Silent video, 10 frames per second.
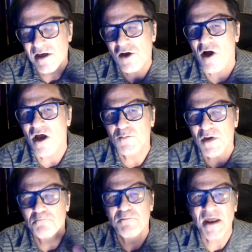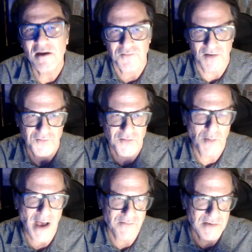economy benefit from
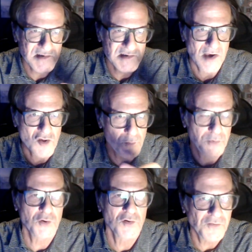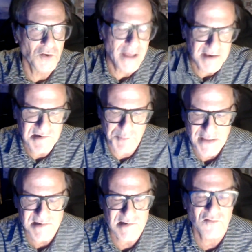having such beautiful,
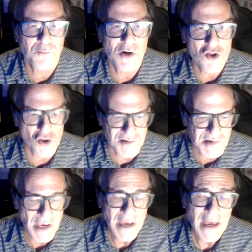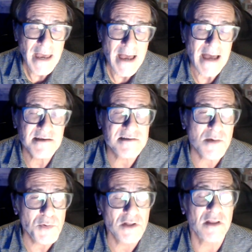expensive bridges? And
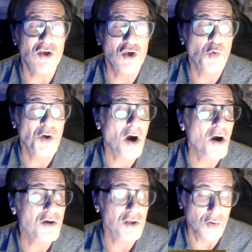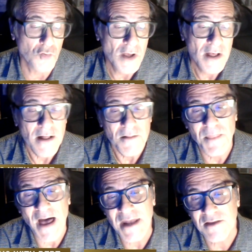typically you would argue
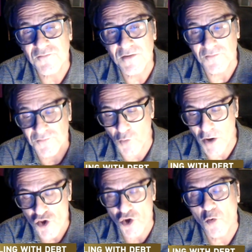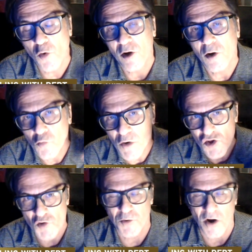that if Guizhou were a
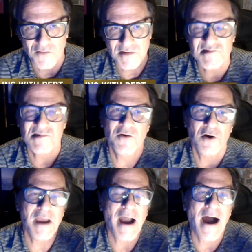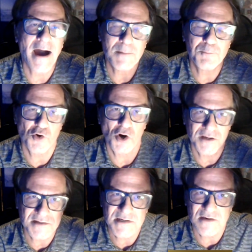rich province, a very high
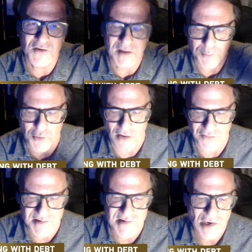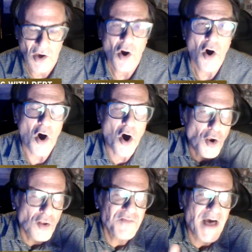productivity province,
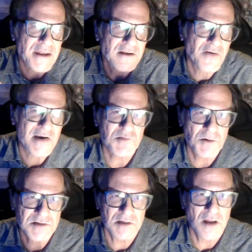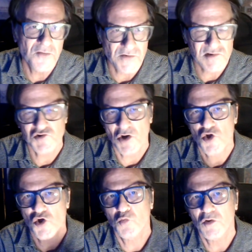all of that investment in infrastructure